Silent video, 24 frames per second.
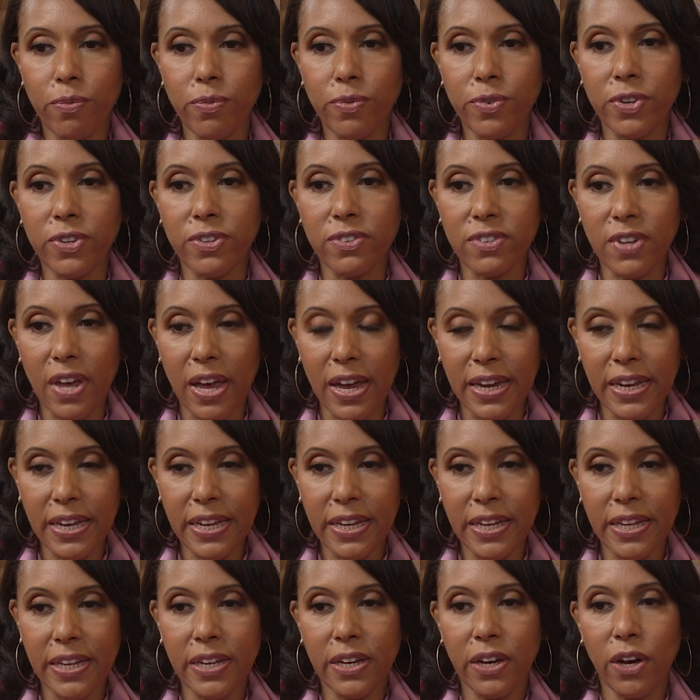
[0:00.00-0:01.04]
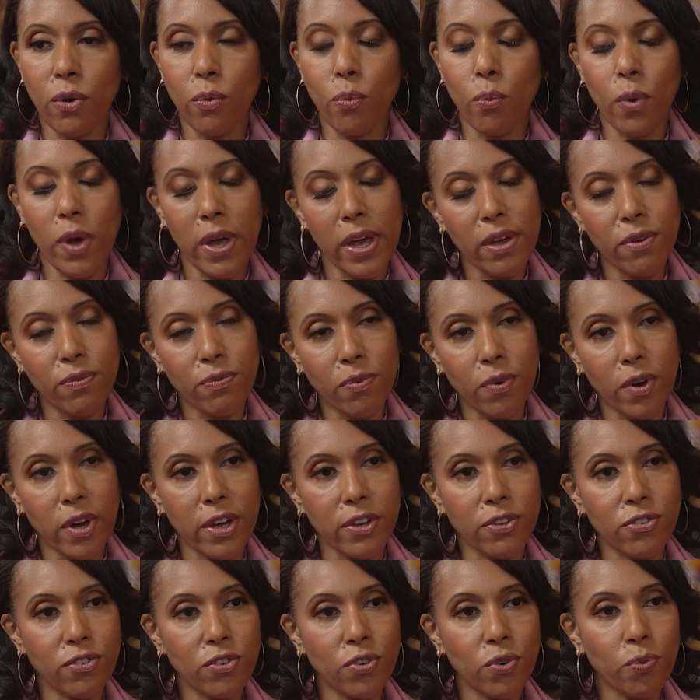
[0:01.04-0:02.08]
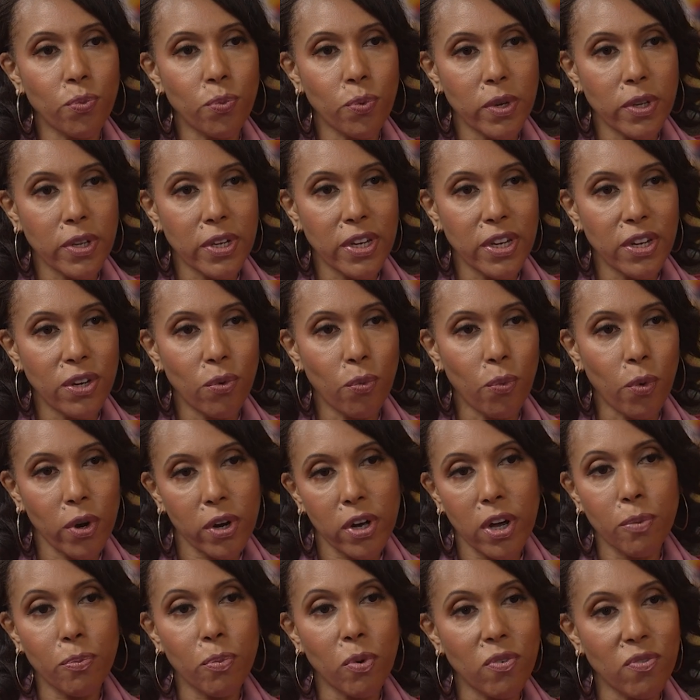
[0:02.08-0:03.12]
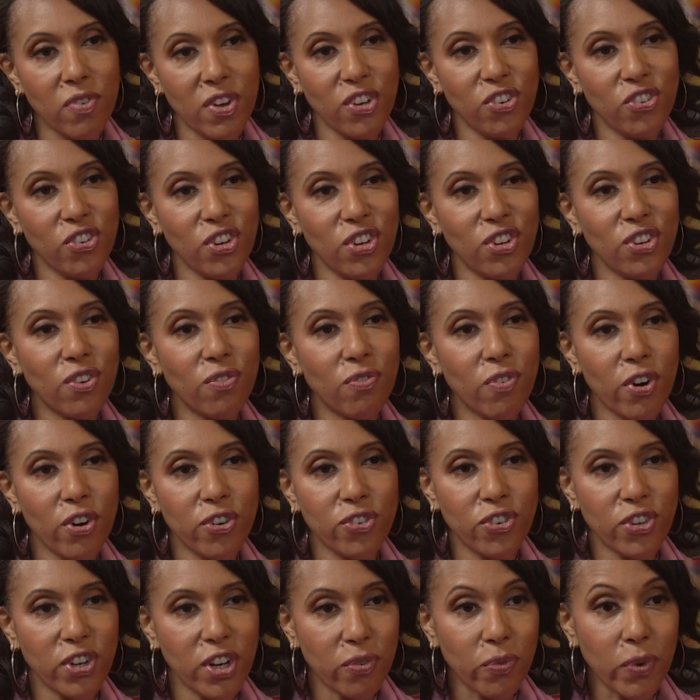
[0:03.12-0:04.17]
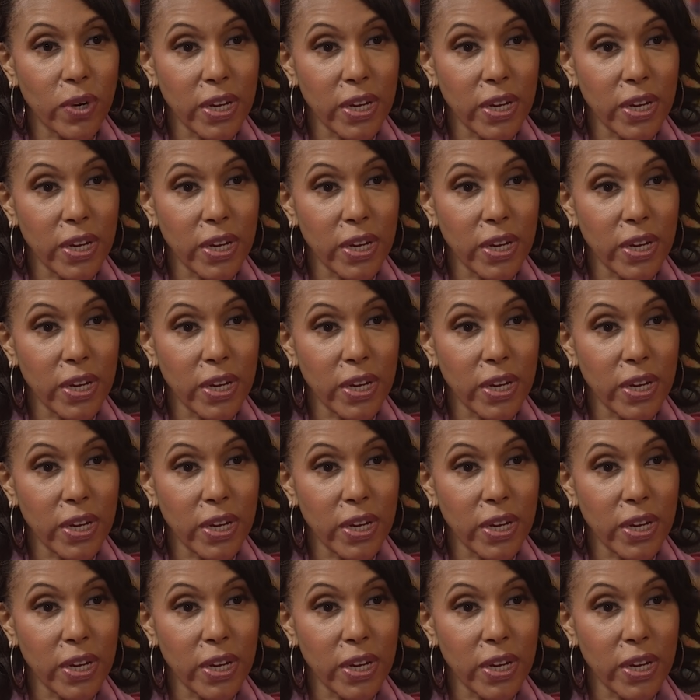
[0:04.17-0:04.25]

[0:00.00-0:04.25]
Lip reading: designing a way for us to really work on prevention, diversion, and